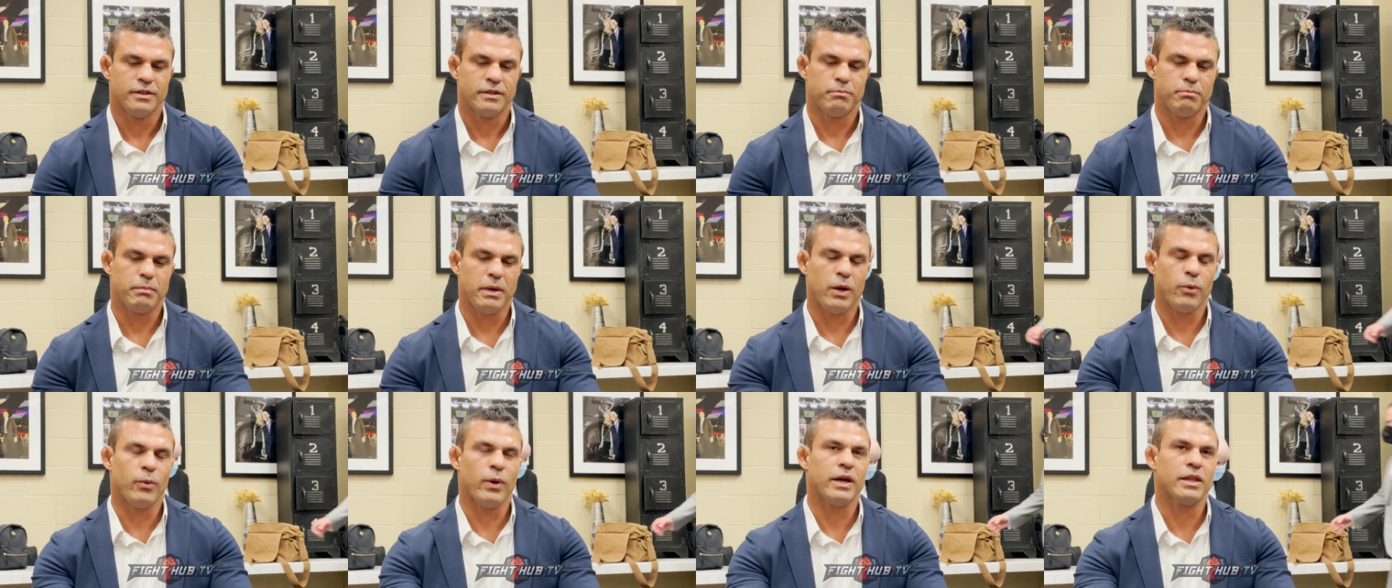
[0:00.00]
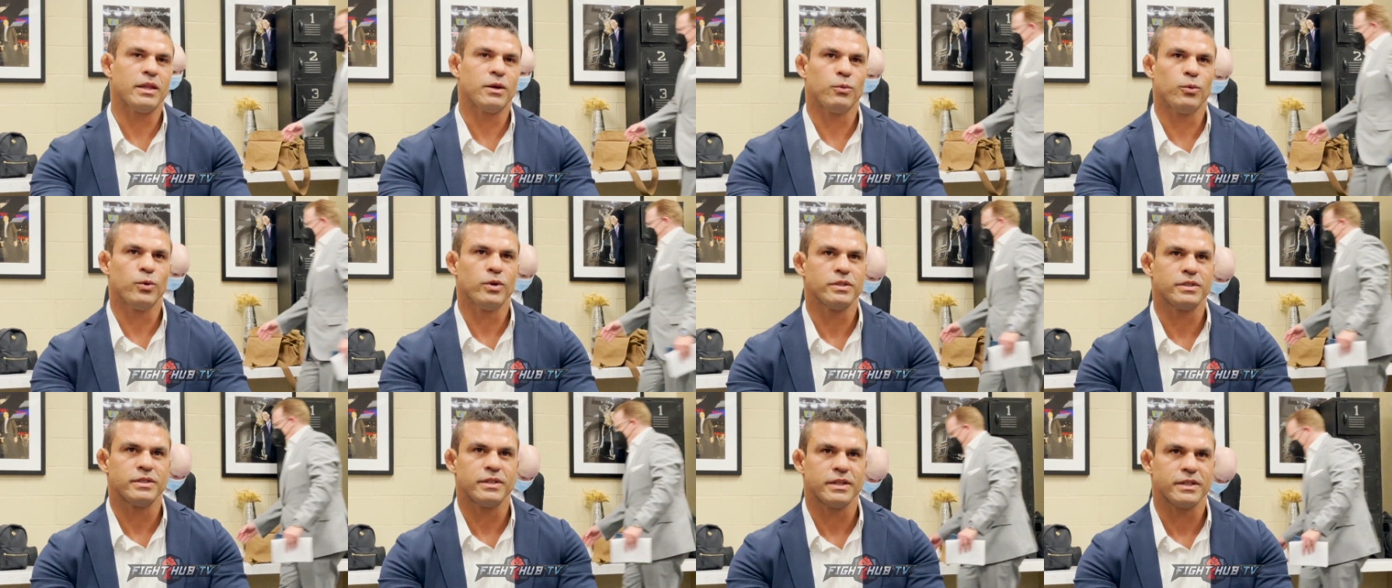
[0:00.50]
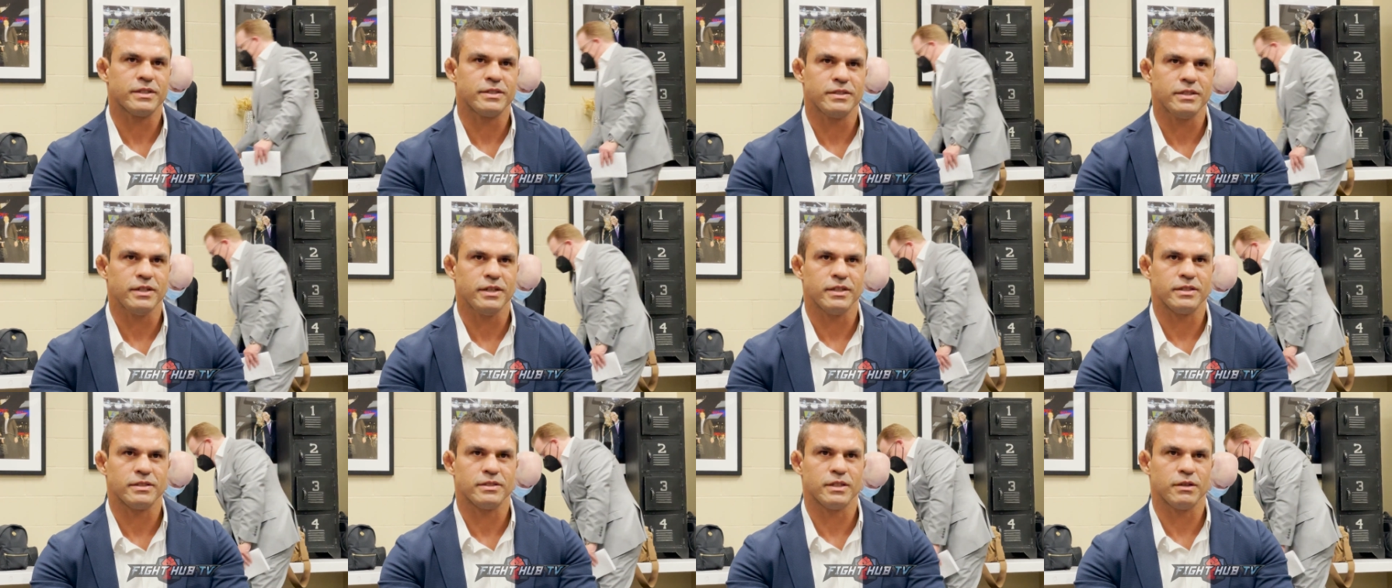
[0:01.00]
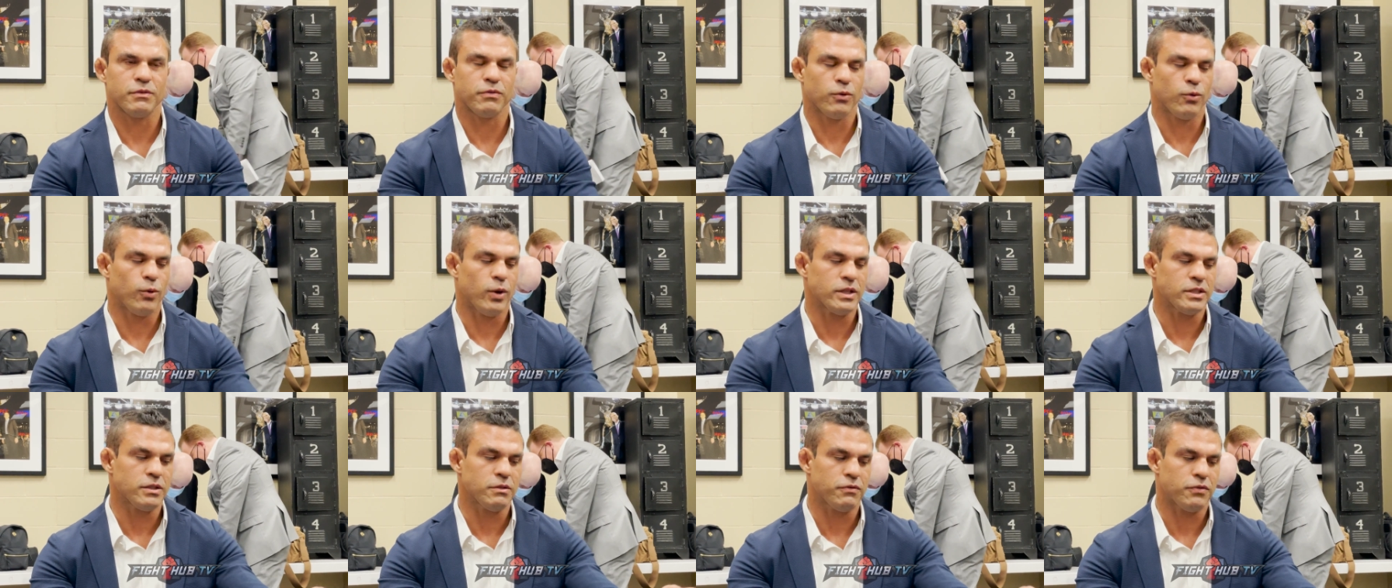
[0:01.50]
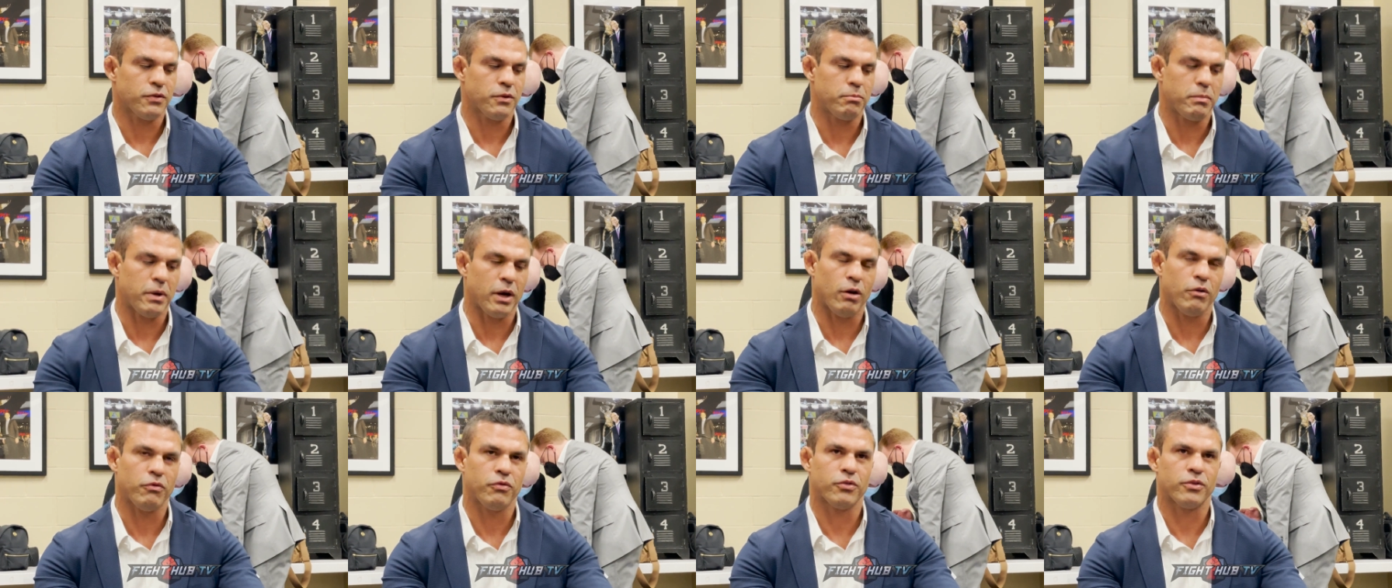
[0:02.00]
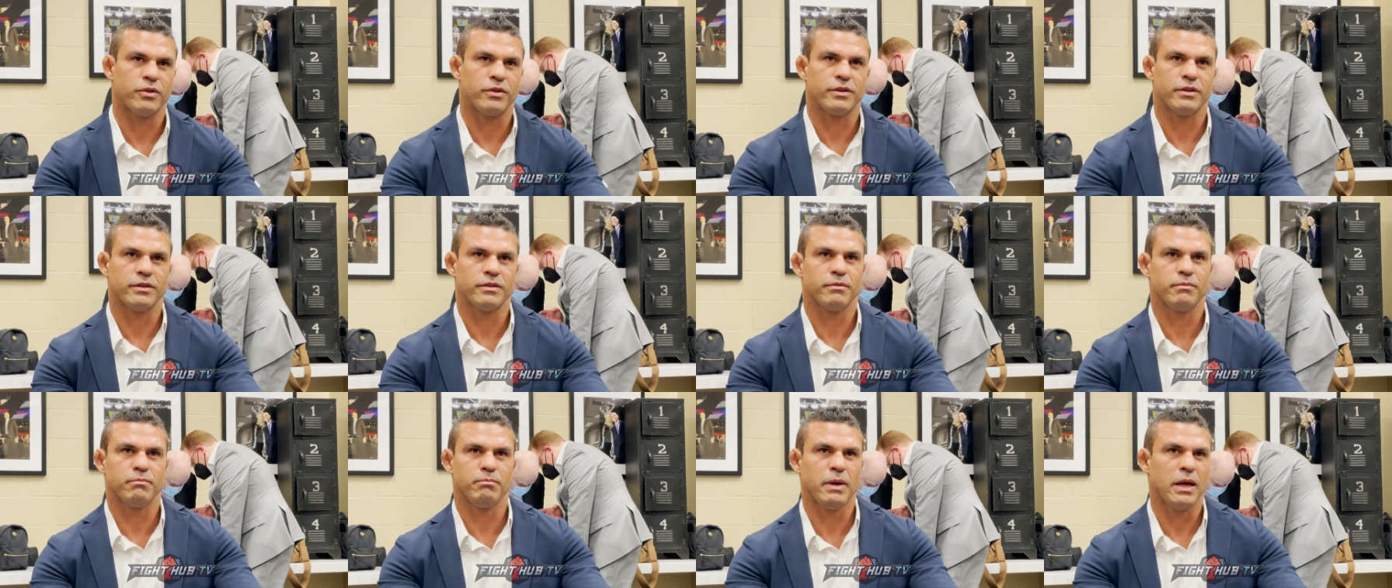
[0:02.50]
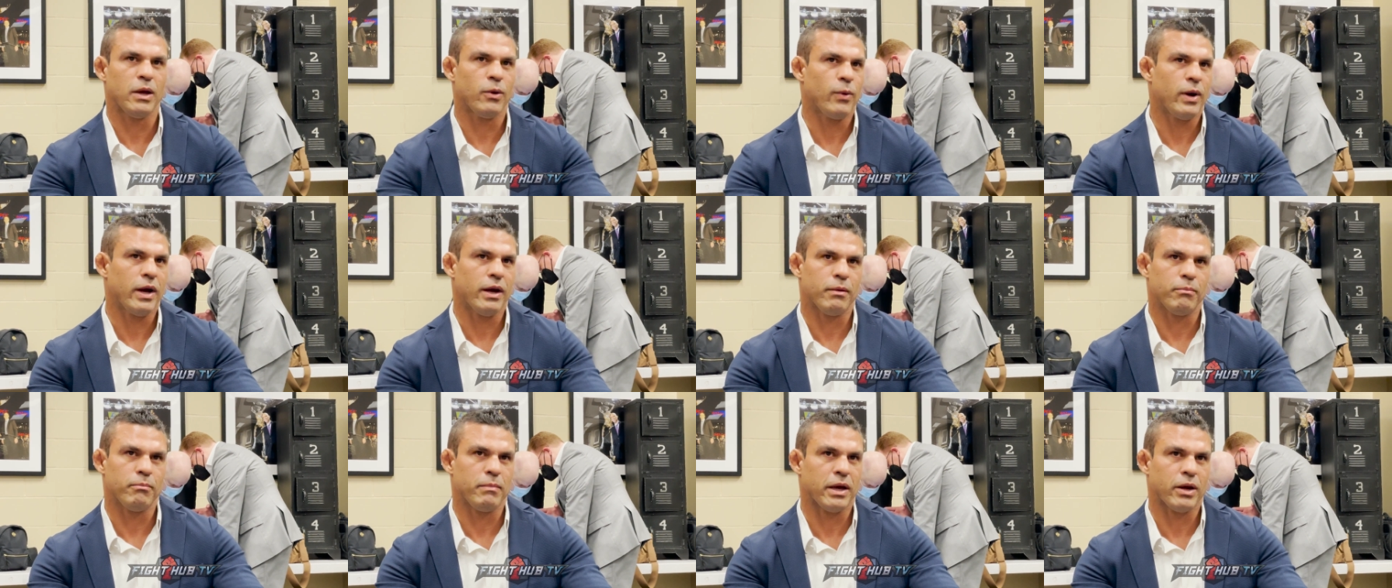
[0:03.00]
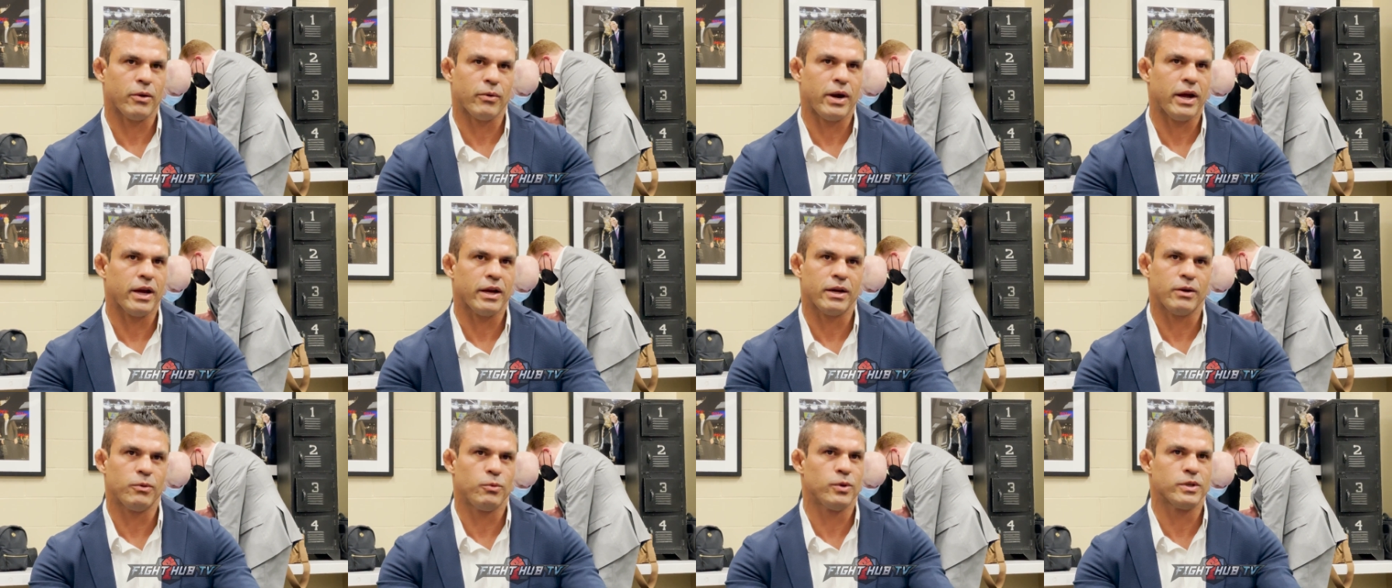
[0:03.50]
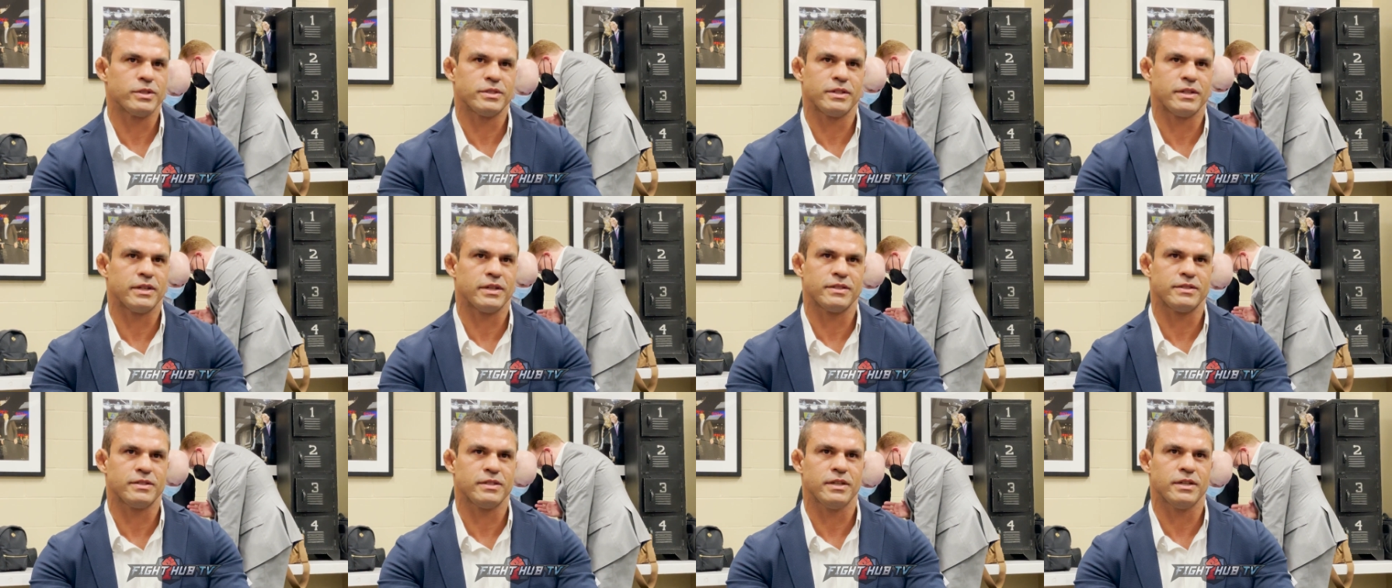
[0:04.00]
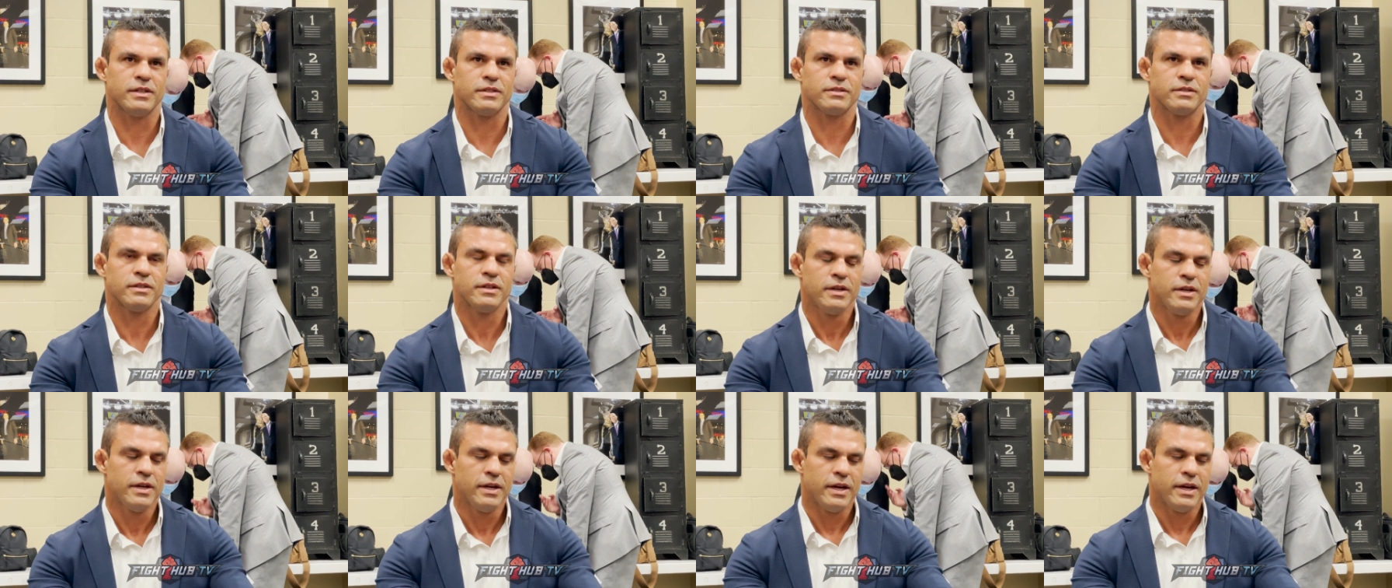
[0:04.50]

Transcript: Mayweather wouldn't exist. If it wasn't for Belfort, McGregor wouldn't exist.